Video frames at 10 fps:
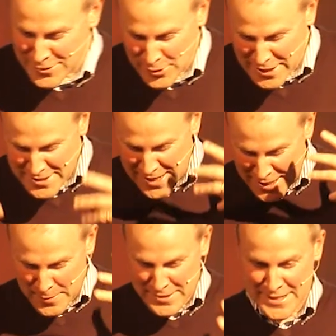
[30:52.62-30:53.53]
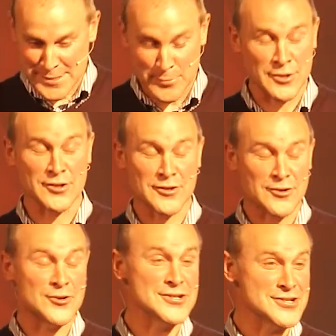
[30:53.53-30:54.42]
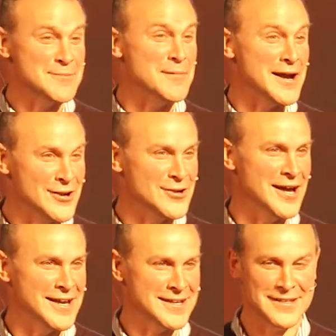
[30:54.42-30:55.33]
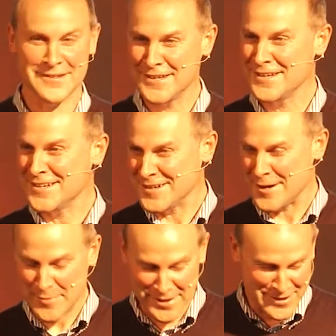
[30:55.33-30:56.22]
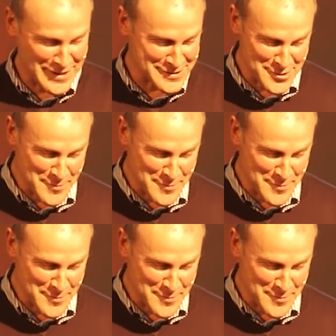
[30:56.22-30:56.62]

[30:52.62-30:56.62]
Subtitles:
all his expectations of what a Christian might look like. I'll leave that to your